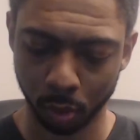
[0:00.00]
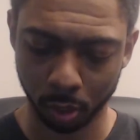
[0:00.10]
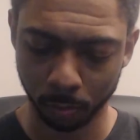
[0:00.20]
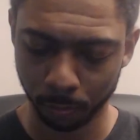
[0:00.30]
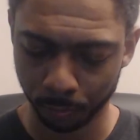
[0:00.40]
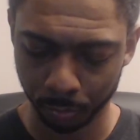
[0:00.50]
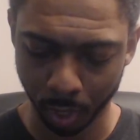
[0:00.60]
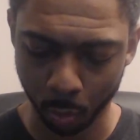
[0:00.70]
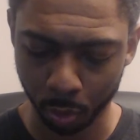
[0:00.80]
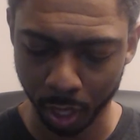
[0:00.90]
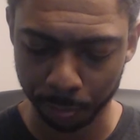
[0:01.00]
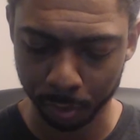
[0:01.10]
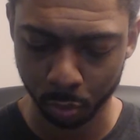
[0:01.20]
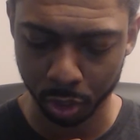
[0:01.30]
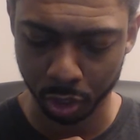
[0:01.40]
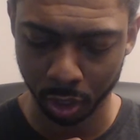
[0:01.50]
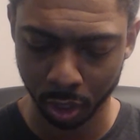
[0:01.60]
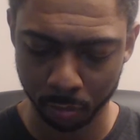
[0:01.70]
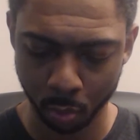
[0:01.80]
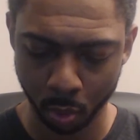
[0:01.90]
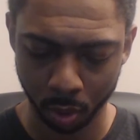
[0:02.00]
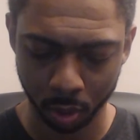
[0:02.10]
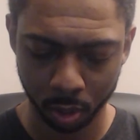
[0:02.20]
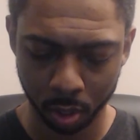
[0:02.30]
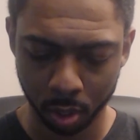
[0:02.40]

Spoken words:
Well, I will not be reaching anymore